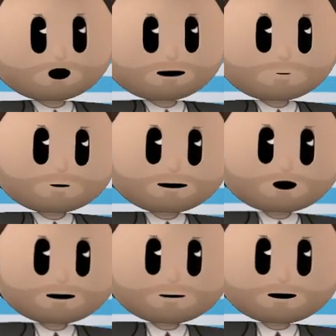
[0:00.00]
And three
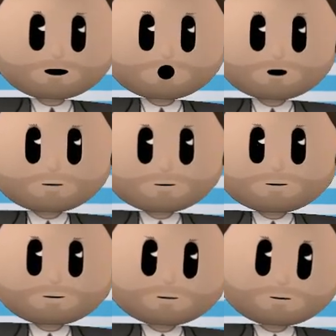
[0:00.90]
months ago.
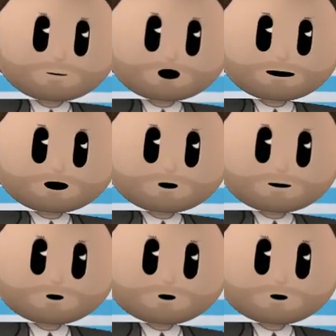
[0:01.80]
Another